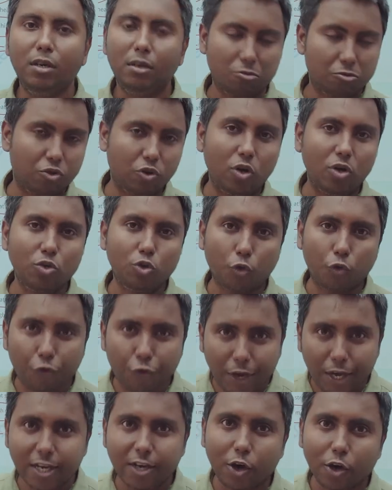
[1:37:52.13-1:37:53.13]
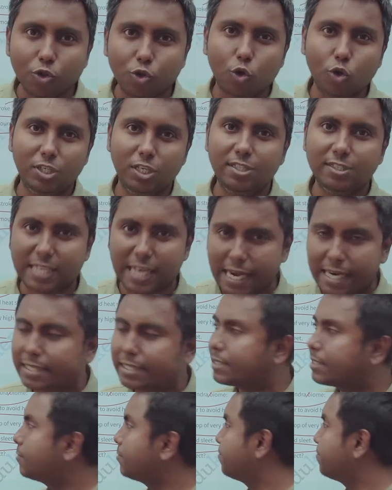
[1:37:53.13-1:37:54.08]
So to feed on those insects,